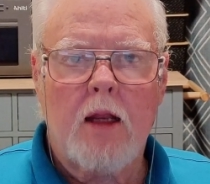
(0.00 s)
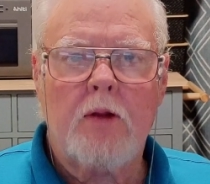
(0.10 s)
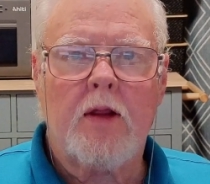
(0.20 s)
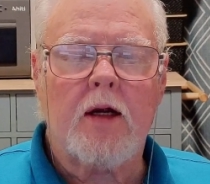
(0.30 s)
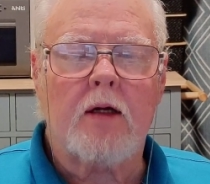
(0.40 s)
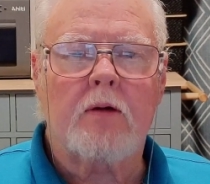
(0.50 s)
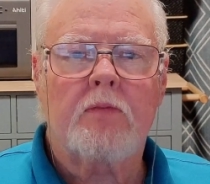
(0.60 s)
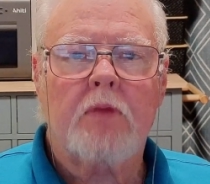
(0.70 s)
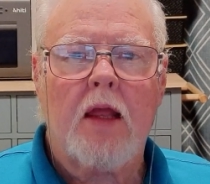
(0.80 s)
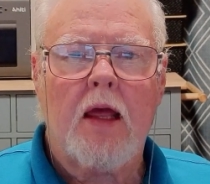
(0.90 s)
Hello there.
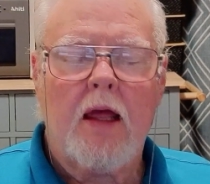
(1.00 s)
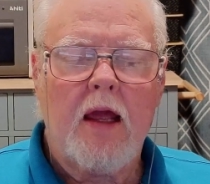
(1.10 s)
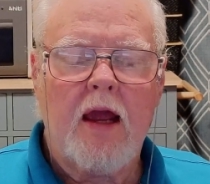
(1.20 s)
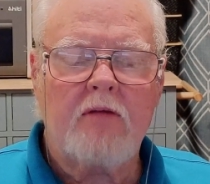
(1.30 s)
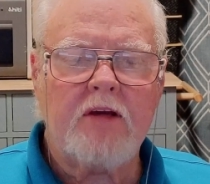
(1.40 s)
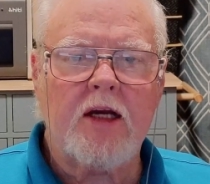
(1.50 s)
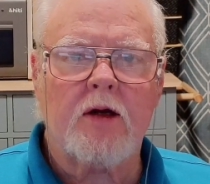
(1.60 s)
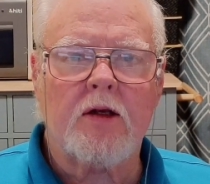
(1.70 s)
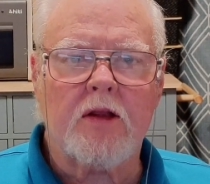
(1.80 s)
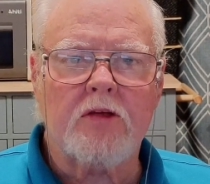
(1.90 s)
Every
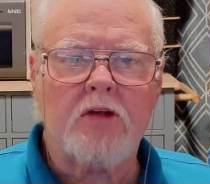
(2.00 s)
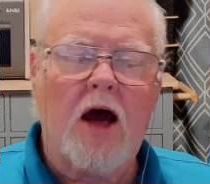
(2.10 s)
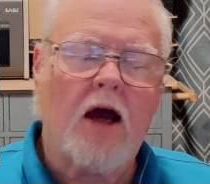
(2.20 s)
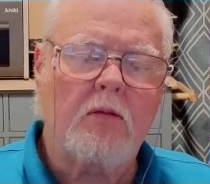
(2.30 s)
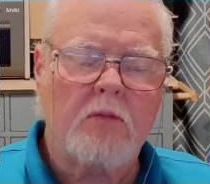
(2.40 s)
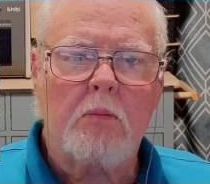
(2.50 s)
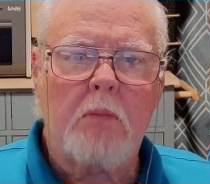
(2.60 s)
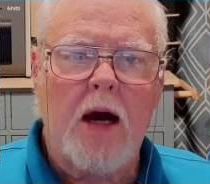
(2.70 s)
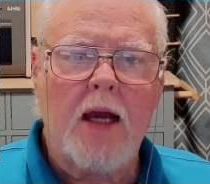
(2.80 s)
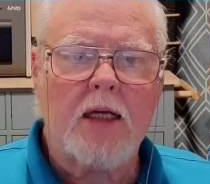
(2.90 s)
year at this time,
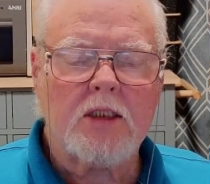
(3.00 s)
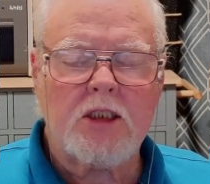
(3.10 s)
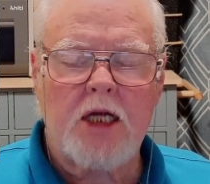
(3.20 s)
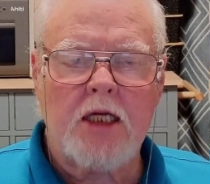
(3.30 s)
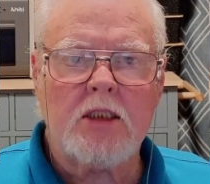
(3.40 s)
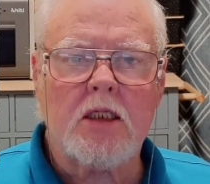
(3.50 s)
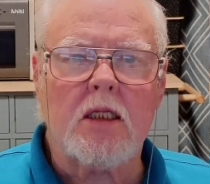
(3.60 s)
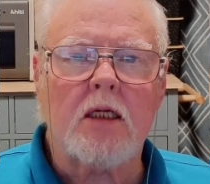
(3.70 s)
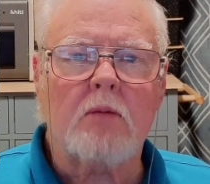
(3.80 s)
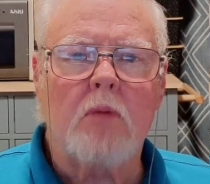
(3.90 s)
my exchange
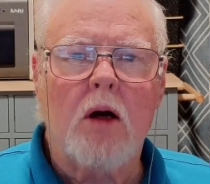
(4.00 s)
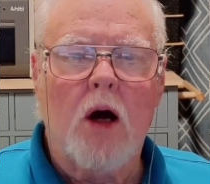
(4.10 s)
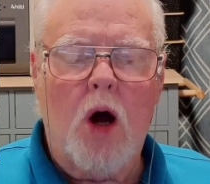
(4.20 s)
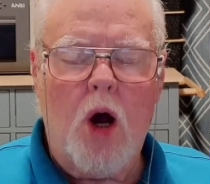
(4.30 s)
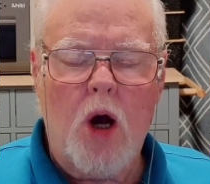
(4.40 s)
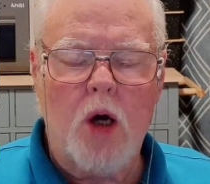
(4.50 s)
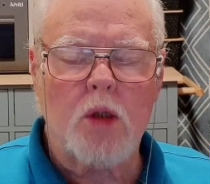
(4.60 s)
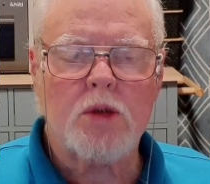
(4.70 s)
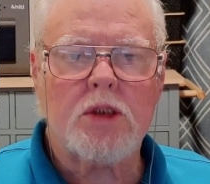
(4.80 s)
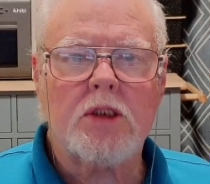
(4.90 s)
club
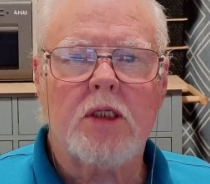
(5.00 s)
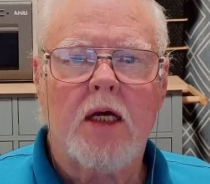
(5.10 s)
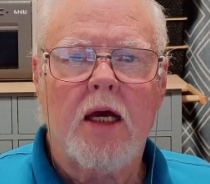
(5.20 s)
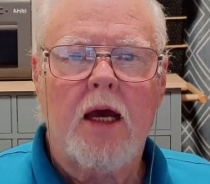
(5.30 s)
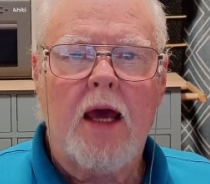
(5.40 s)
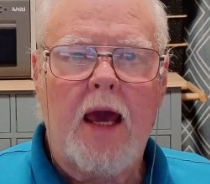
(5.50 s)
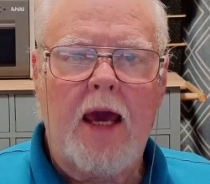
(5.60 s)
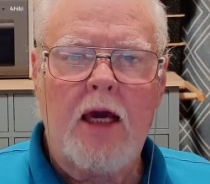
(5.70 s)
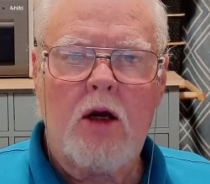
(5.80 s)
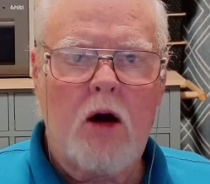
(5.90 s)
hosts
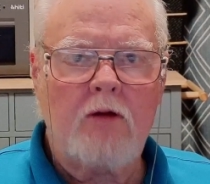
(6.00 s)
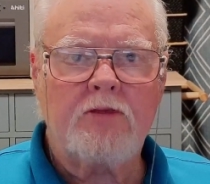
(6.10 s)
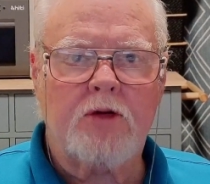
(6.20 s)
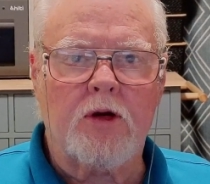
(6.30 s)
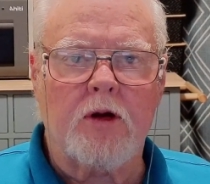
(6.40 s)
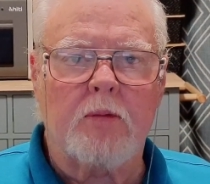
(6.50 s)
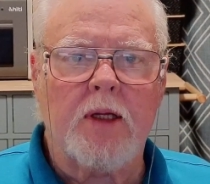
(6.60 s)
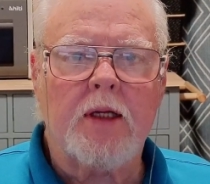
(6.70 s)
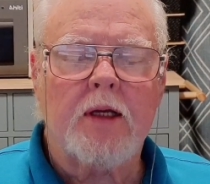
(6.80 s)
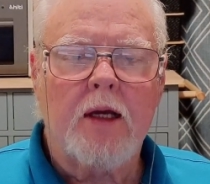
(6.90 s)
a golf
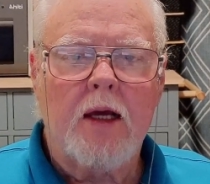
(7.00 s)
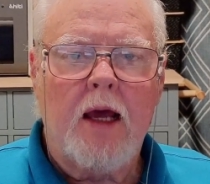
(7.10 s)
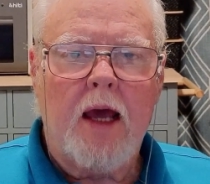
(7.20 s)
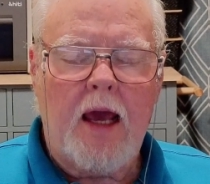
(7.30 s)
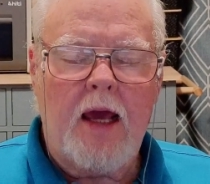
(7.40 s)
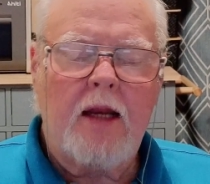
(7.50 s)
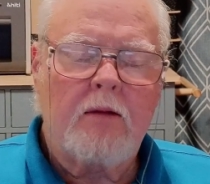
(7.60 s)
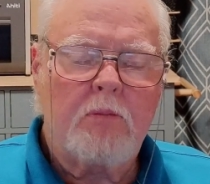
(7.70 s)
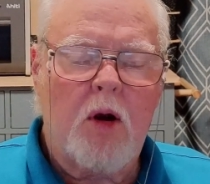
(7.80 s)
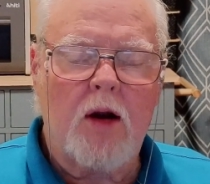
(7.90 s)
tournament.
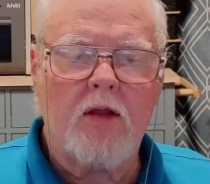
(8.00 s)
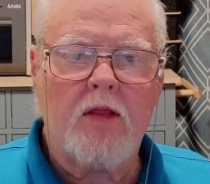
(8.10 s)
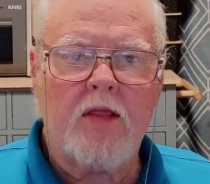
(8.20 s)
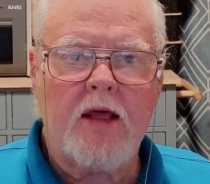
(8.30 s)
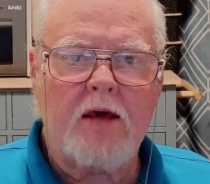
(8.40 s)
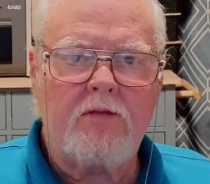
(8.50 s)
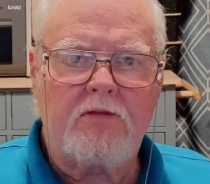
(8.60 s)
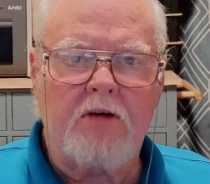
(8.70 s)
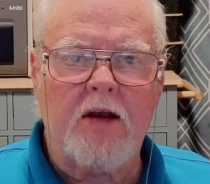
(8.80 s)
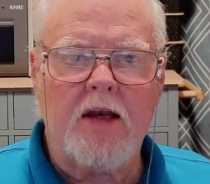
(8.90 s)
And part of the
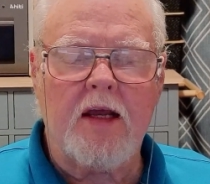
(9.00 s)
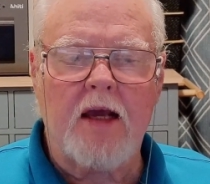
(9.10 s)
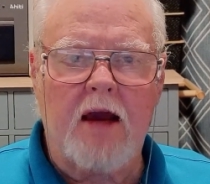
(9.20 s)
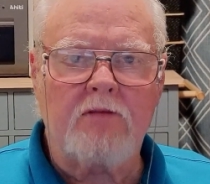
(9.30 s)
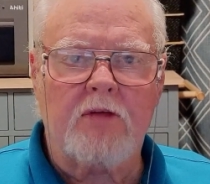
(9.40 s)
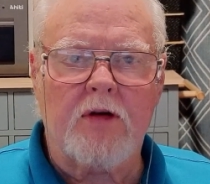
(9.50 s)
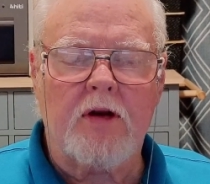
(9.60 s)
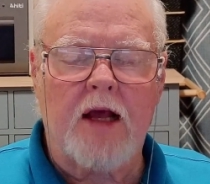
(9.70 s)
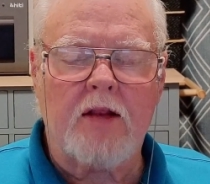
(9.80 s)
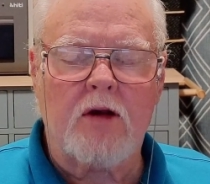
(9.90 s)
funding
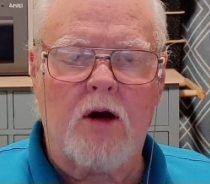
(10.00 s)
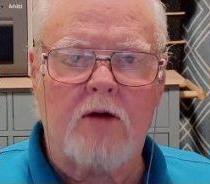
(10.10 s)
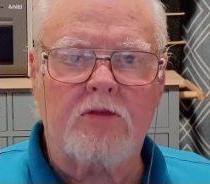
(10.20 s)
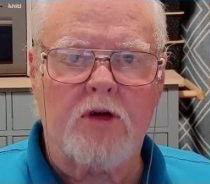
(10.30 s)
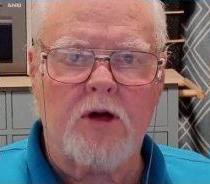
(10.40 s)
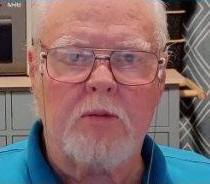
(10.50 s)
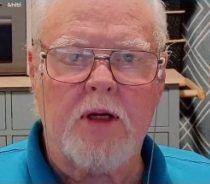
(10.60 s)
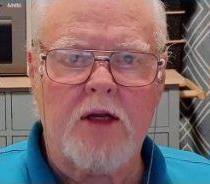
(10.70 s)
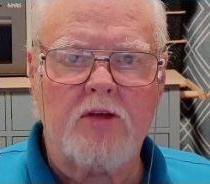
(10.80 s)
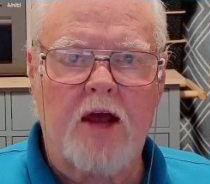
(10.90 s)
effort at the golf
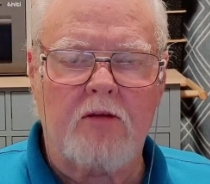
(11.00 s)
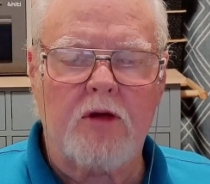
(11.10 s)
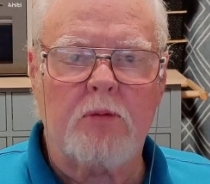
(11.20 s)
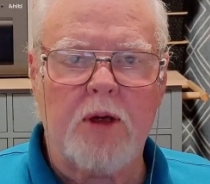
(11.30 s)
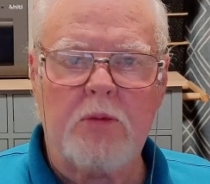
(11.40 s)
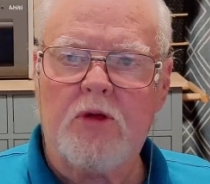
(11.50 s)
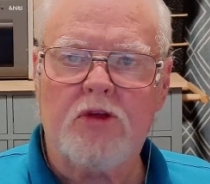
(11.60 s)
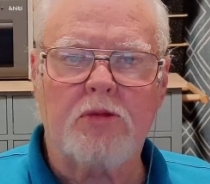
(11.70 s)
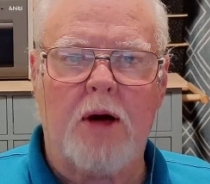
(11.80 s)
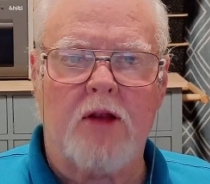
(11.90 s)
tournament is having people
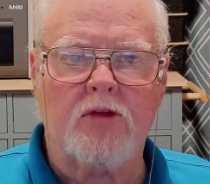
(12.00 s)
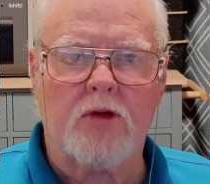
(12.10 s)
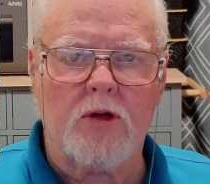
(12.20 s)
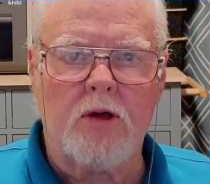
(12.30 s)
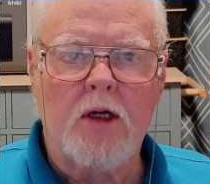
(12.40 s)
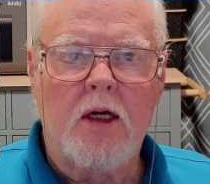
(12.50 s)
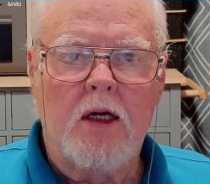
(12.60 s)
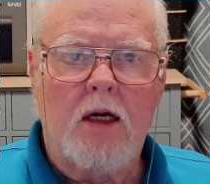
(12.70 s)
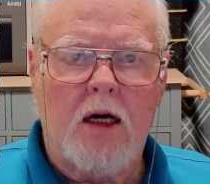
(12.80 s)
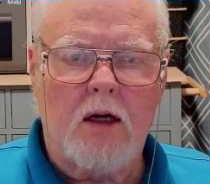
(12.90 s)
sponsor
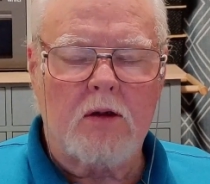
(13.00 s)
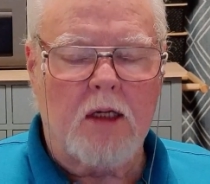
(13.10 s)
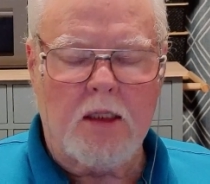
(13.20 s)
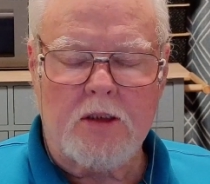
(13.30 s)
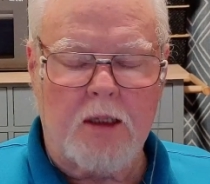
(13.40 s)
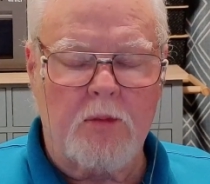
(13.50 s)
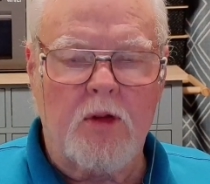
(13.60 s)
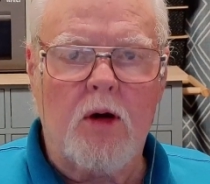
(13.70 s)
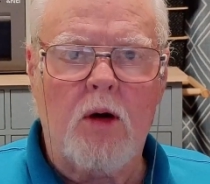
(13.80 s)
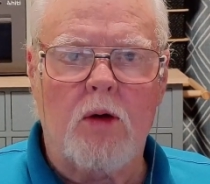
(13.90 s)
some of
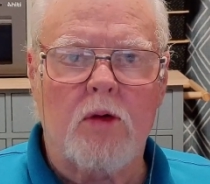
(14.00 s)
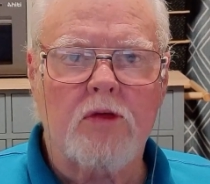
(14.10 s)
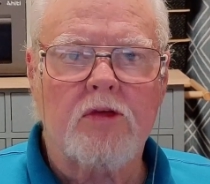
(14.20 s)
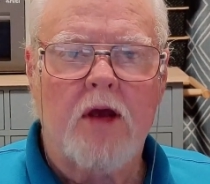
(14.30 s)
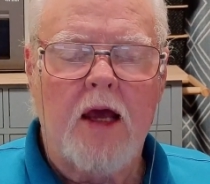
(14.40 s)
the holes.